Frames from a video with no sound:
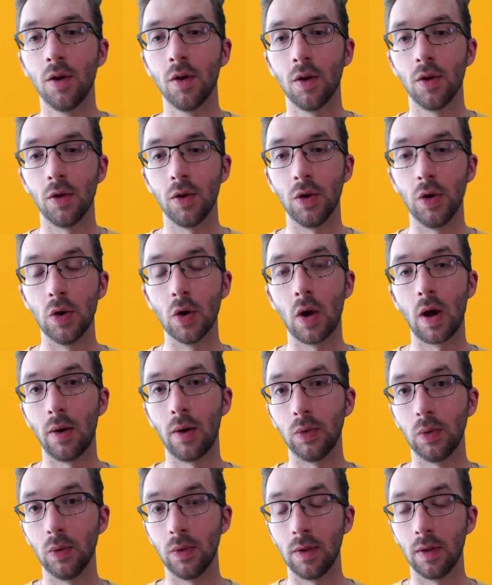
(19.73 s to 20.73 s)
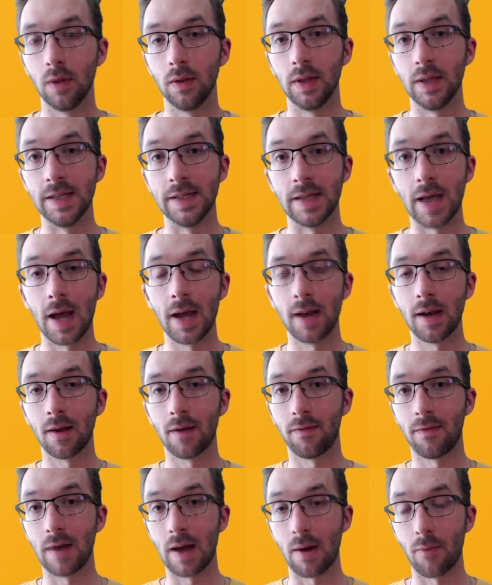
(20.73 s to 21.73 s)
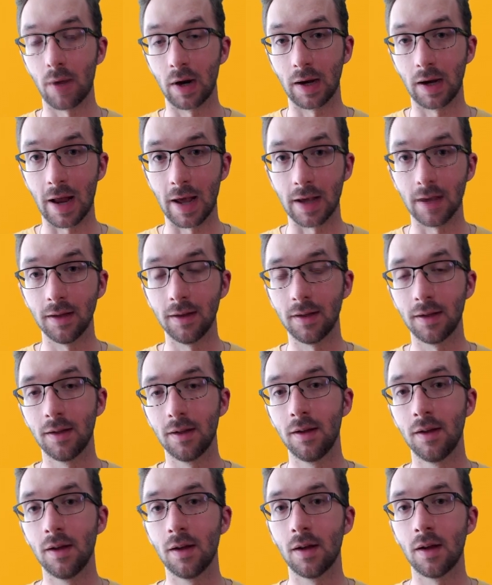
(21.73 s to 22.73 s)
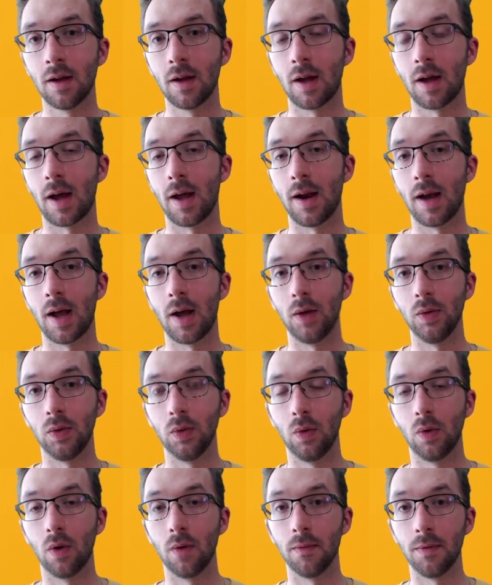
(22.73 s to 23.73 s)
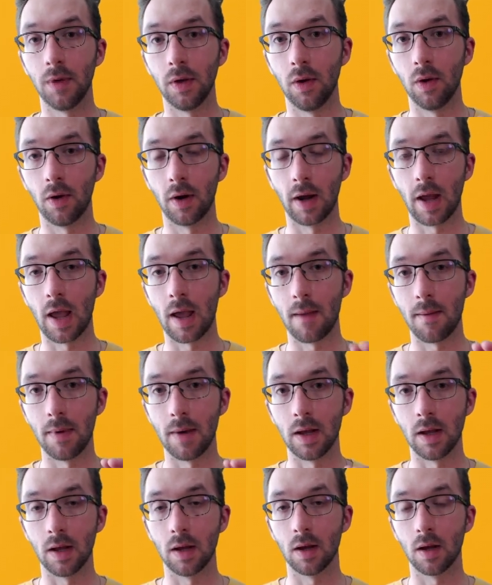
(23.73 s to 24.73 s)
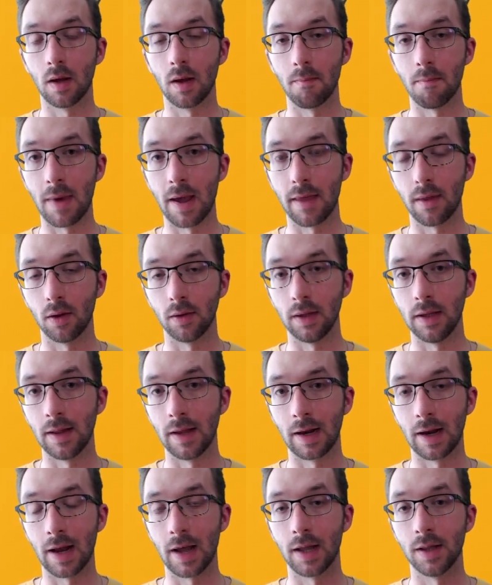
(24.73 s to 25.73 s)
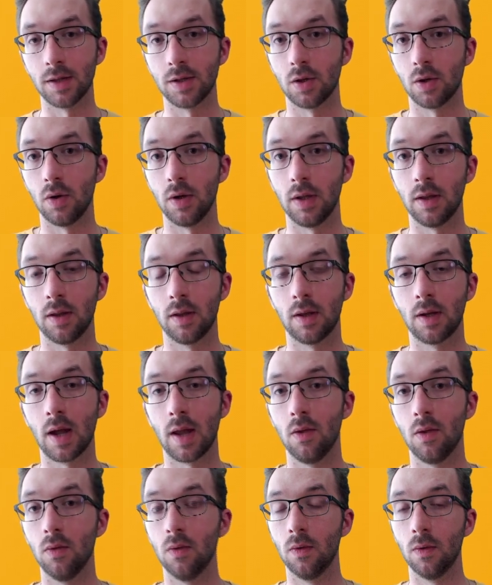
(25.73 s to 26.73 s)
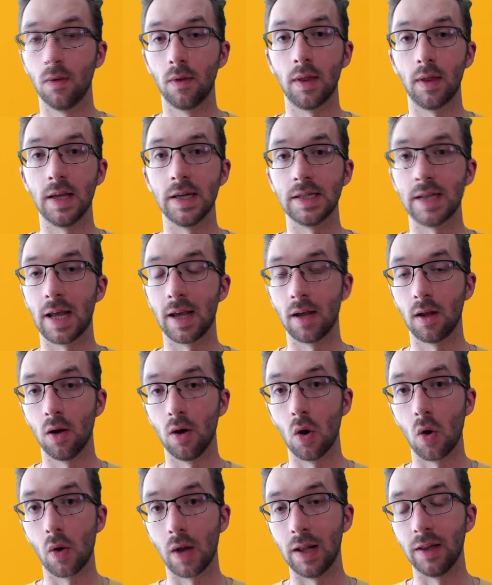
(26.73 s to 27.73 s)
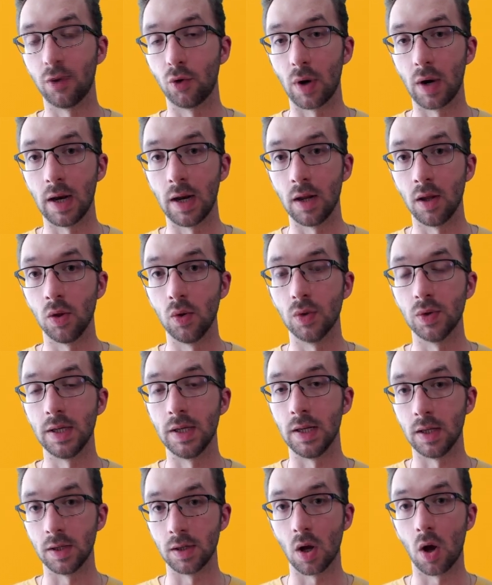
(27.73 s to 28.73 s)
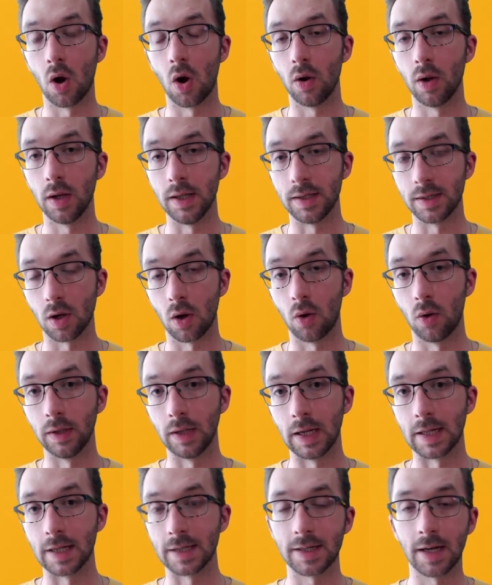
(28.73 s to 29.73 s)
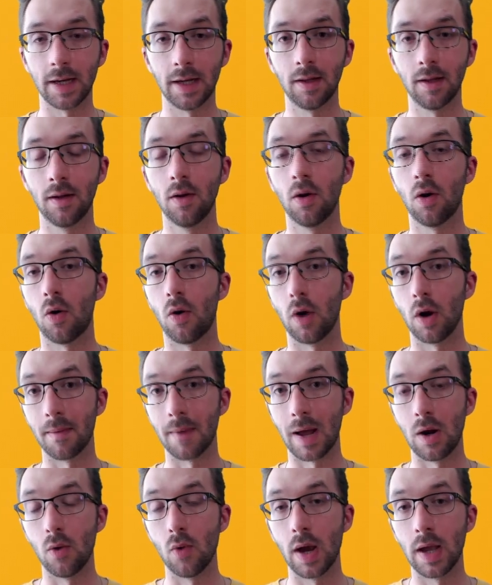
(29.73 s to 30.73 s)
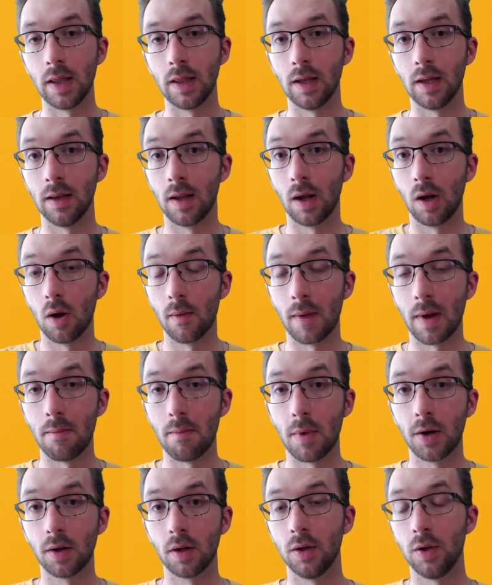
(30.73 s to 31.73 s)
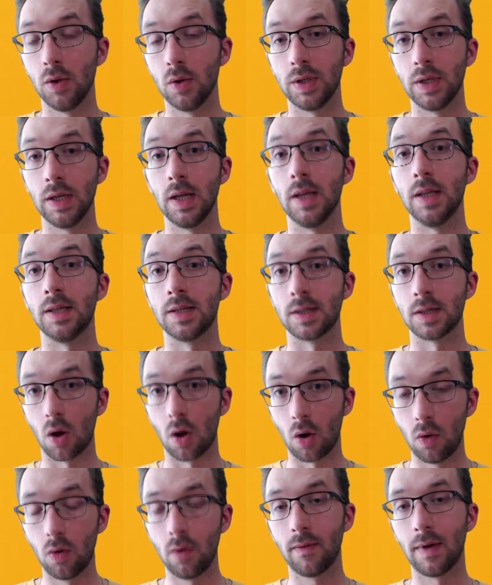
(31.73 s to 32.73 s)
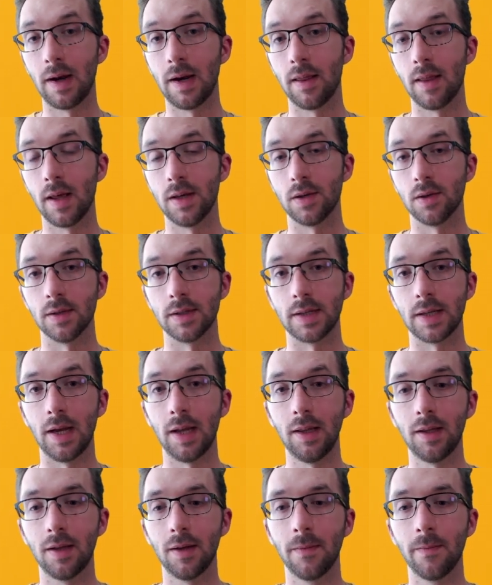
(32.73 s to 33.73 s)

You know how to design a Flower client and how to configure every method in the client so it can do things like local training using its own dataset or evaluating the global model using its own validation set.